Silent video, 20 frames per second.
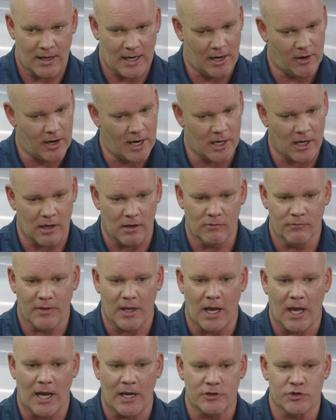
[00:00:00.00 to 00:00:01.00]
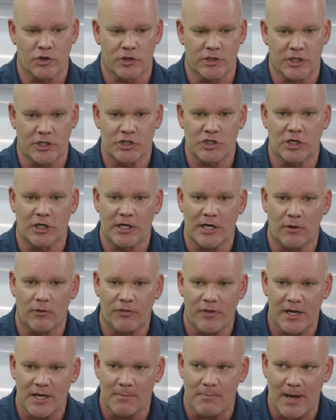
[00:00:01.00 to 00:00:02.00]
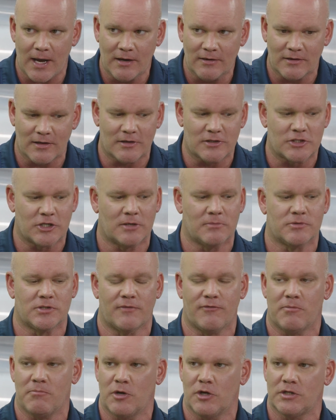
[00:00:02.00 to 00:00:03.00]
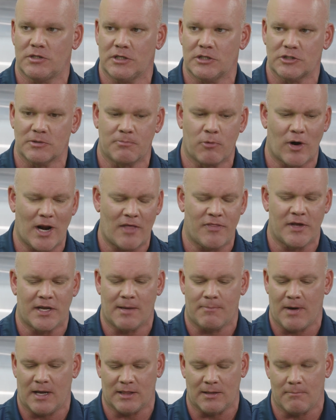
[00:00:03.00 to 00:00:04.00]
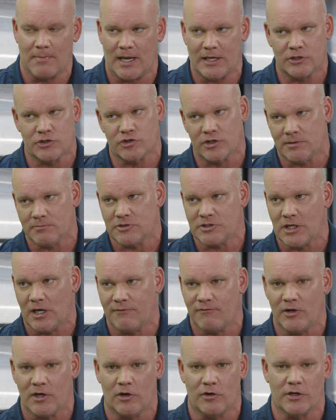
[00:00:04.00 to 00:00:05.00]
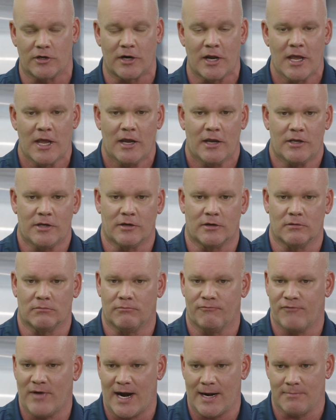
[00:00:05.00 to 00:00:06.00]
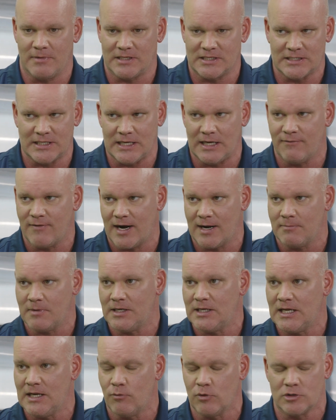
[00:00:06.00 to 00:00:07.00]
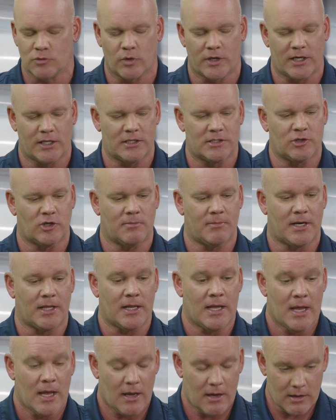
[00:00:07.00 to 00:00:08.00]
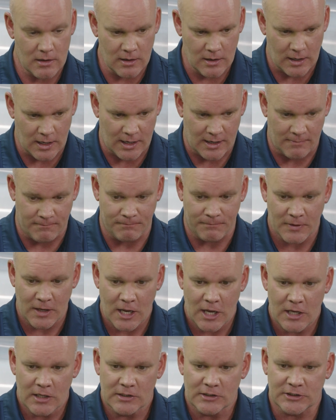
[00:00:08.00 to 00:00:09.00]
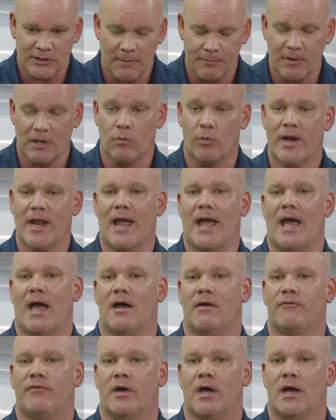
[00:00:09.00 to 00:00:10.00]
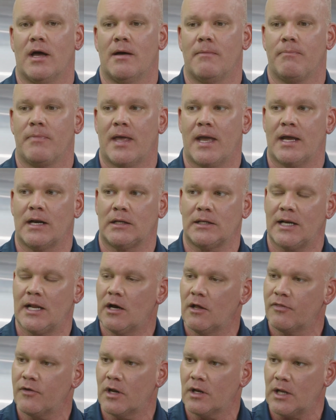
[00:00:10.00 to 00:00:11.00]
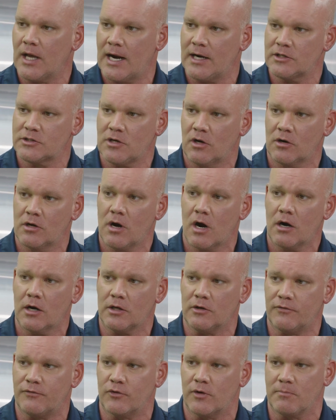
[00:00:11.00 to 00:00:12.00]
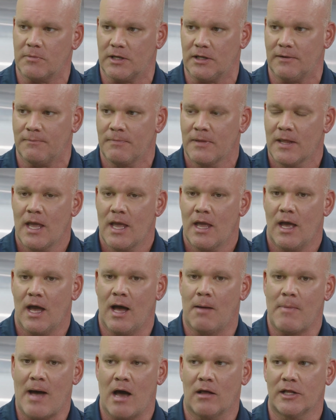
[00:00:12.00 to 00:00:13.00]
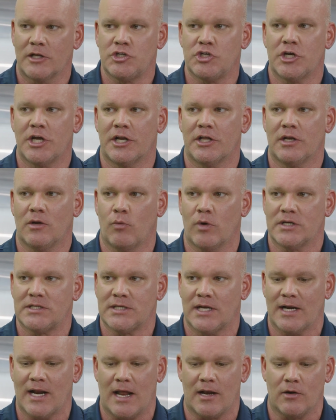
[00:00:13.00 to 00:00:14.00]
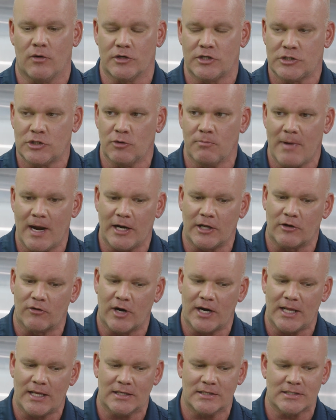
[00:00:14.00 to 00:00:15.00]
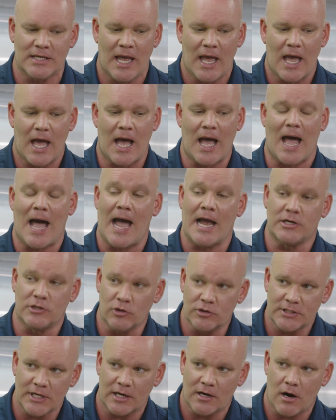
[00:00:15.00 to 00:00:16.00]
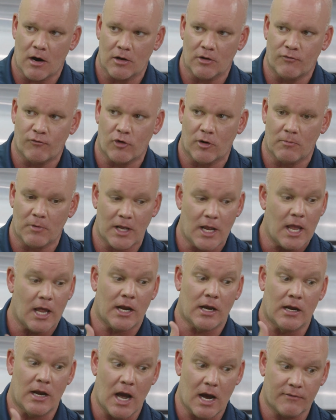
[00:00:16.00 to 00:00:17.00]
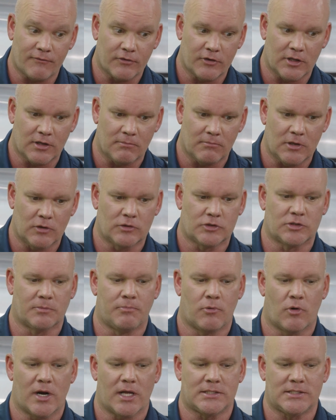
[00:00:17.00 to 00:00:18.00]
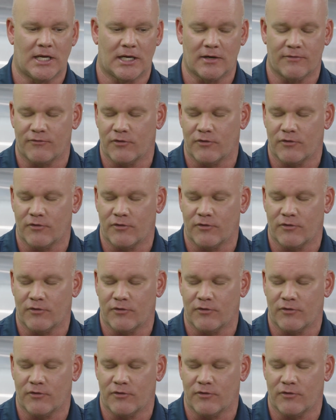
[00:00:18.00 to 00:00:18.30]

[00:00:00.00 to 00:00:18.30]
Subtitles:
here I go, traditionally don't think about in terms of immunity support. I think about the mainstream stuff, your vitamin C, vitamin D, which we'll get into in a minute. Something that we have at Elite Health Online is called Cardio Formula. I'll let you get into what's in it. I know it's two main ingredients. I do take Cardio Formula, not for the immune support. I take it